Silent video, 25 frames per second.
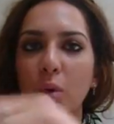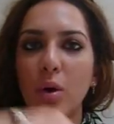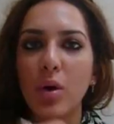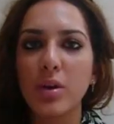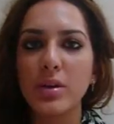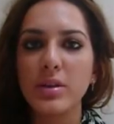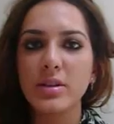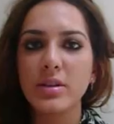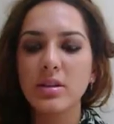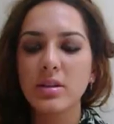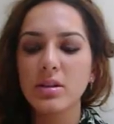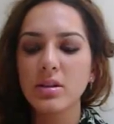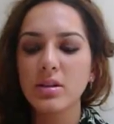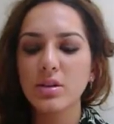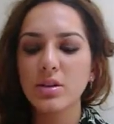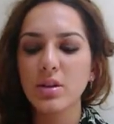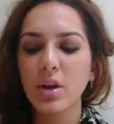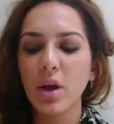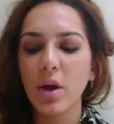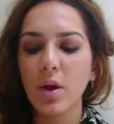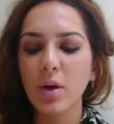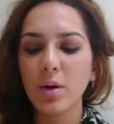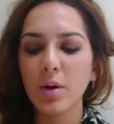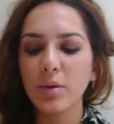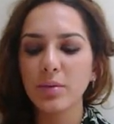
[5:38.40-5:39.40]
was
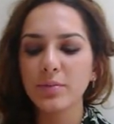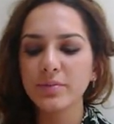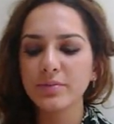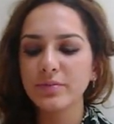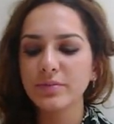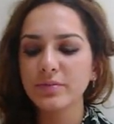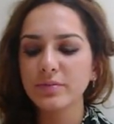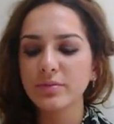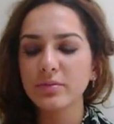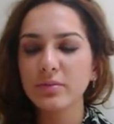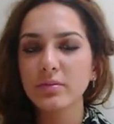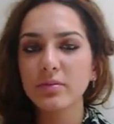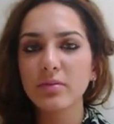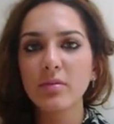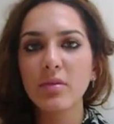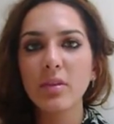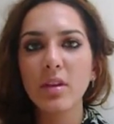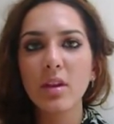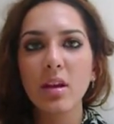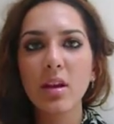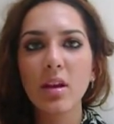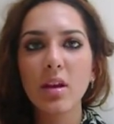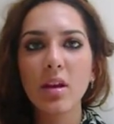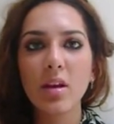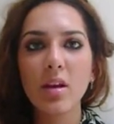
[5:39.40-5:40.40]
so
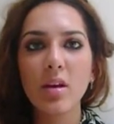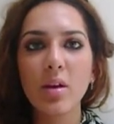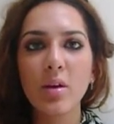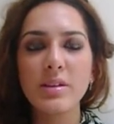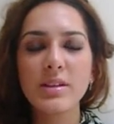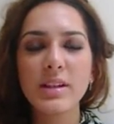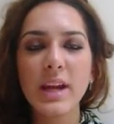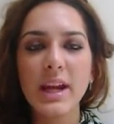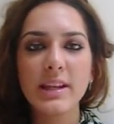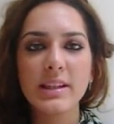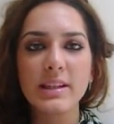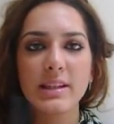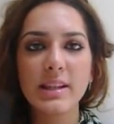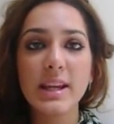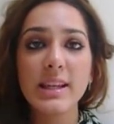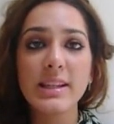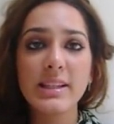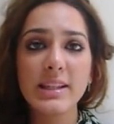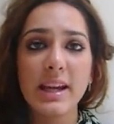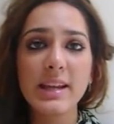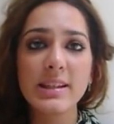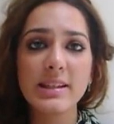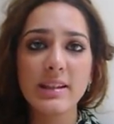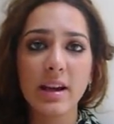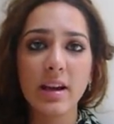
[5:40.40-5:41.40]

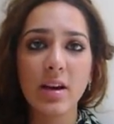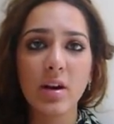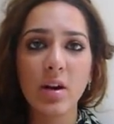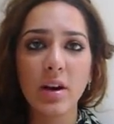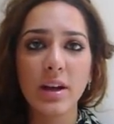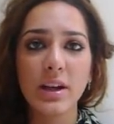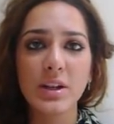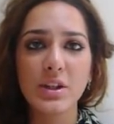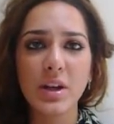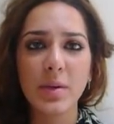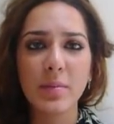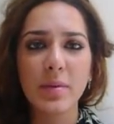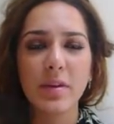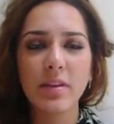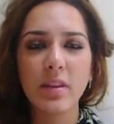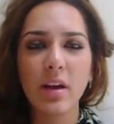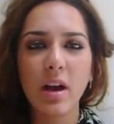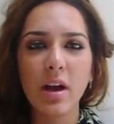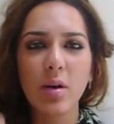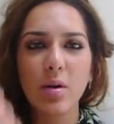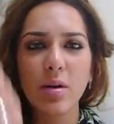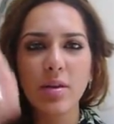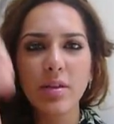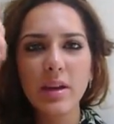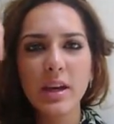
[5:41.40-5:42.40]
in days like college. I mean,
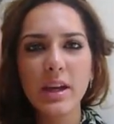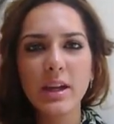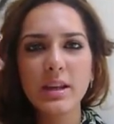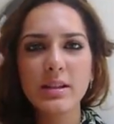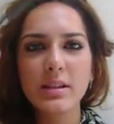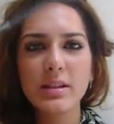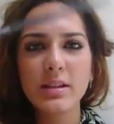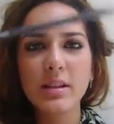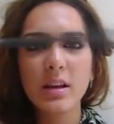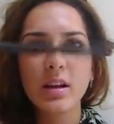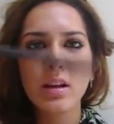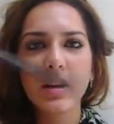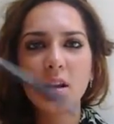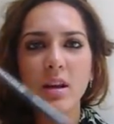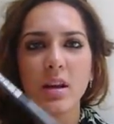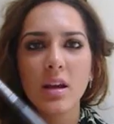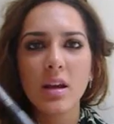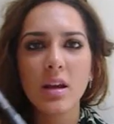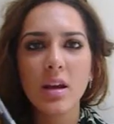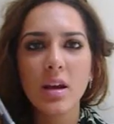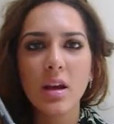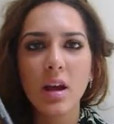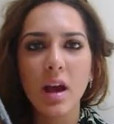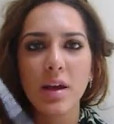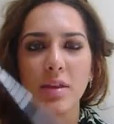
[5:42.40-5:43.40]
I got these,
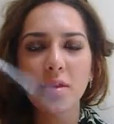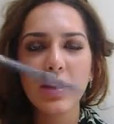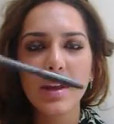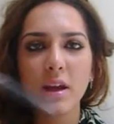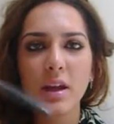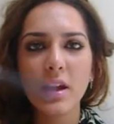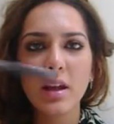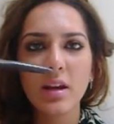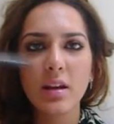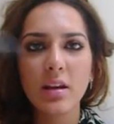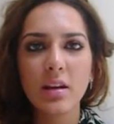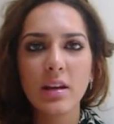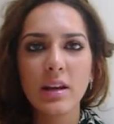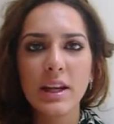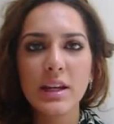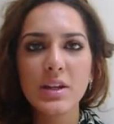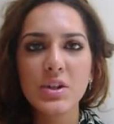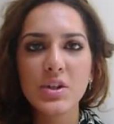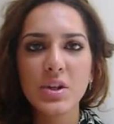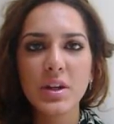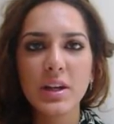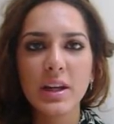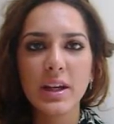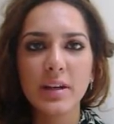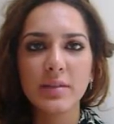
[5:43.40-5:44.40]
I think,
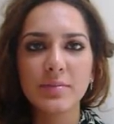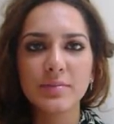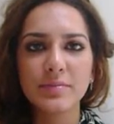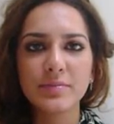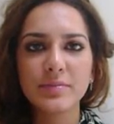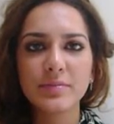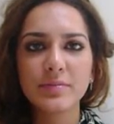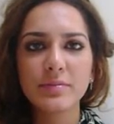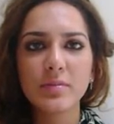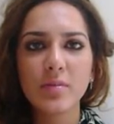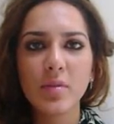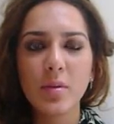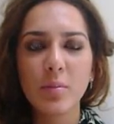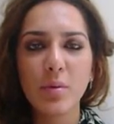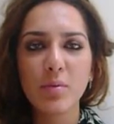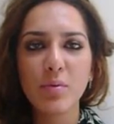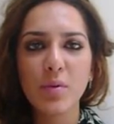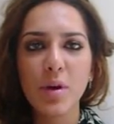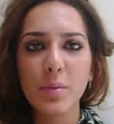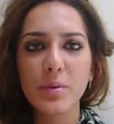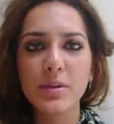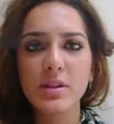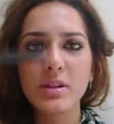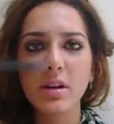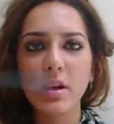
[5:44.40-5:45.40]
literally
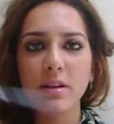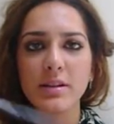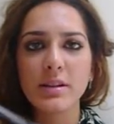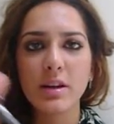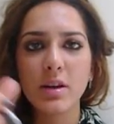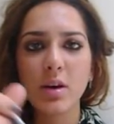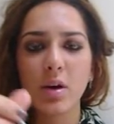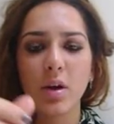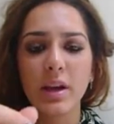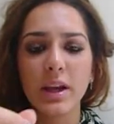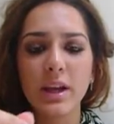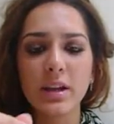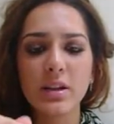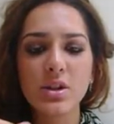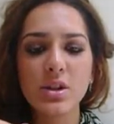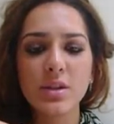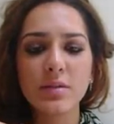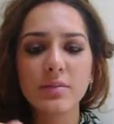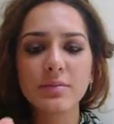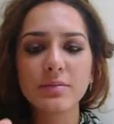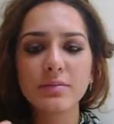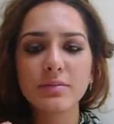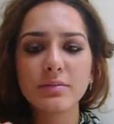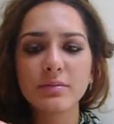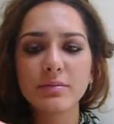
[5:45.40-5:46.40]
before I was starting
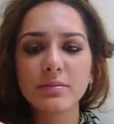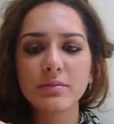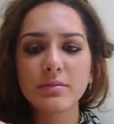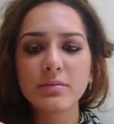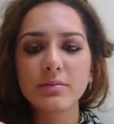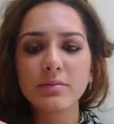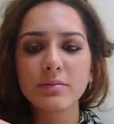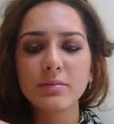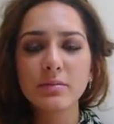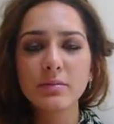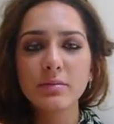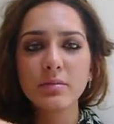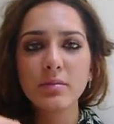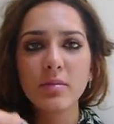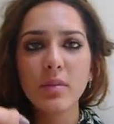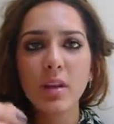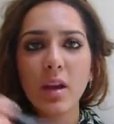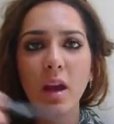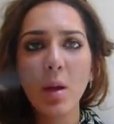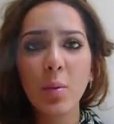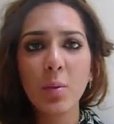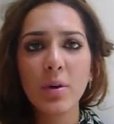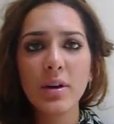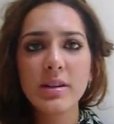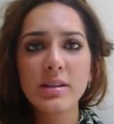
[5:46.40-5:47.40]
college.
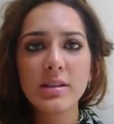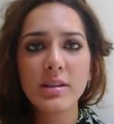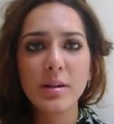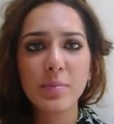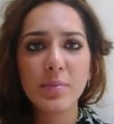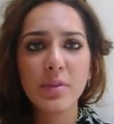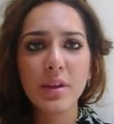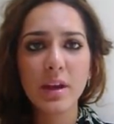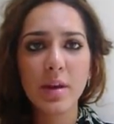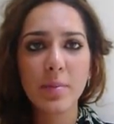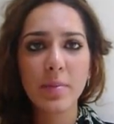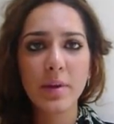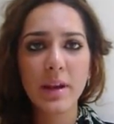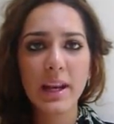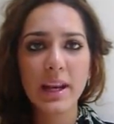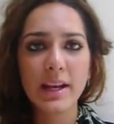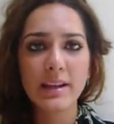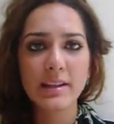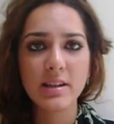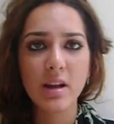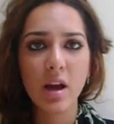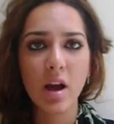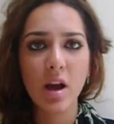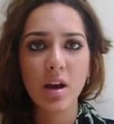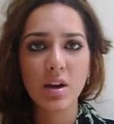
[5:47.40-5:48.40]
I wanted something a bit
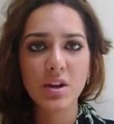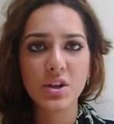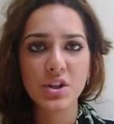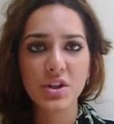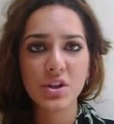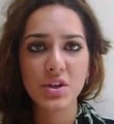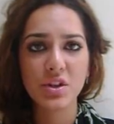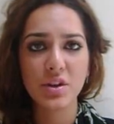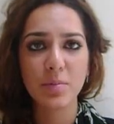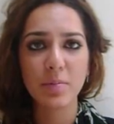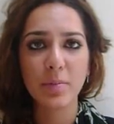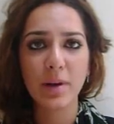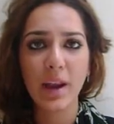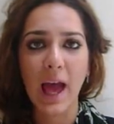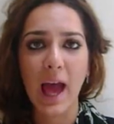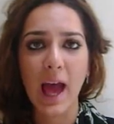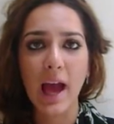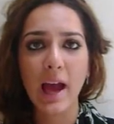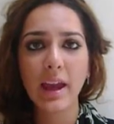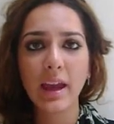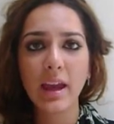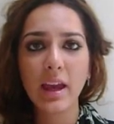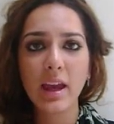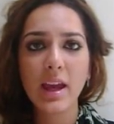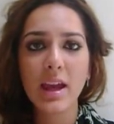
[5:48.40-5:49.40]
less harsh than
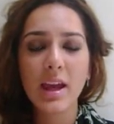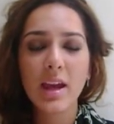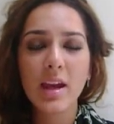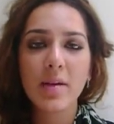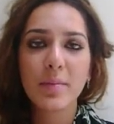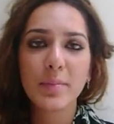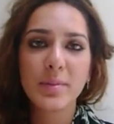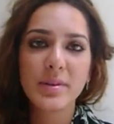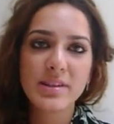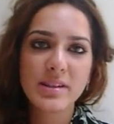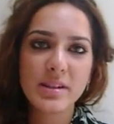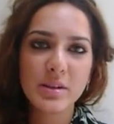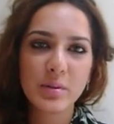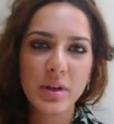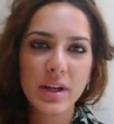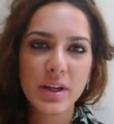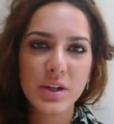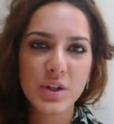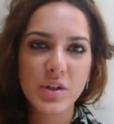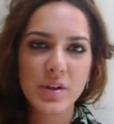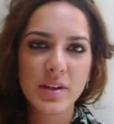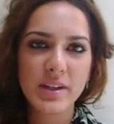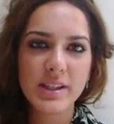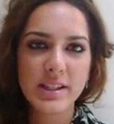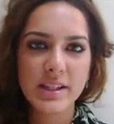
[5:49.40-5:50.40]
black, but still
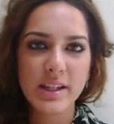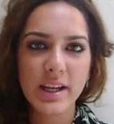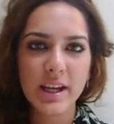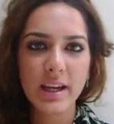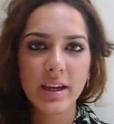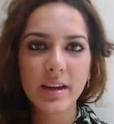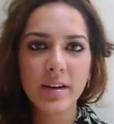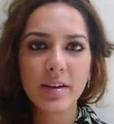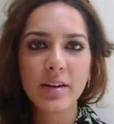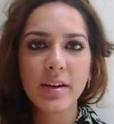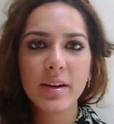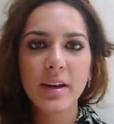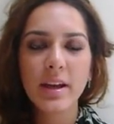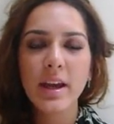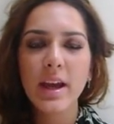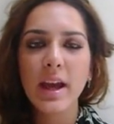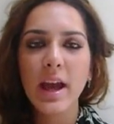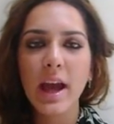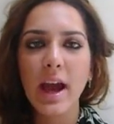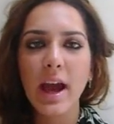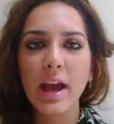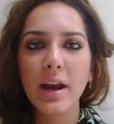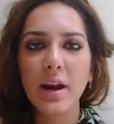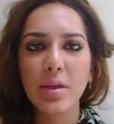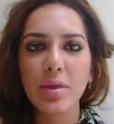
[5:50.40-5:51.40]
interesting.
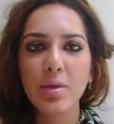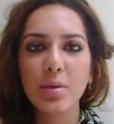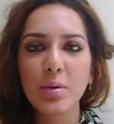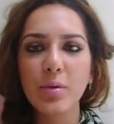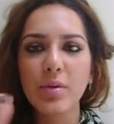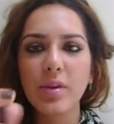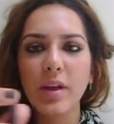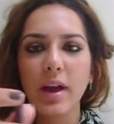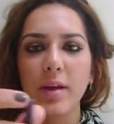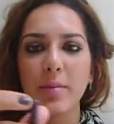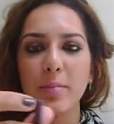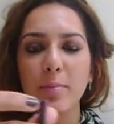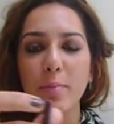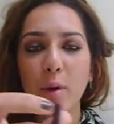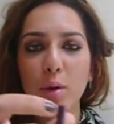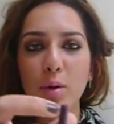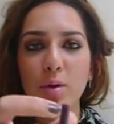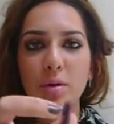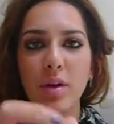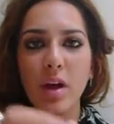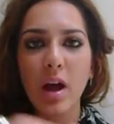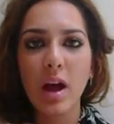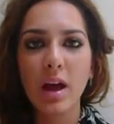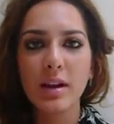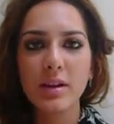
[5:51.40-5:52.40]
And I thought that
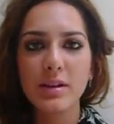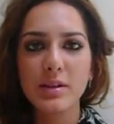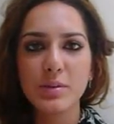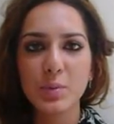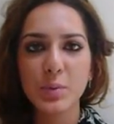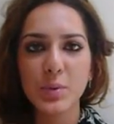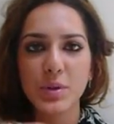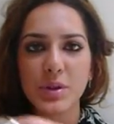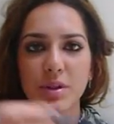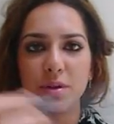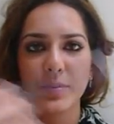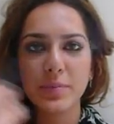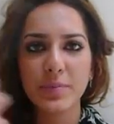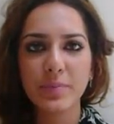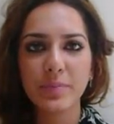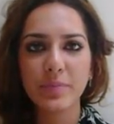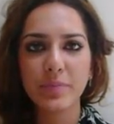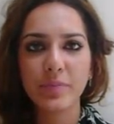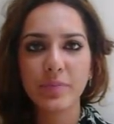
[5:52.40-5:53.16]
both colours would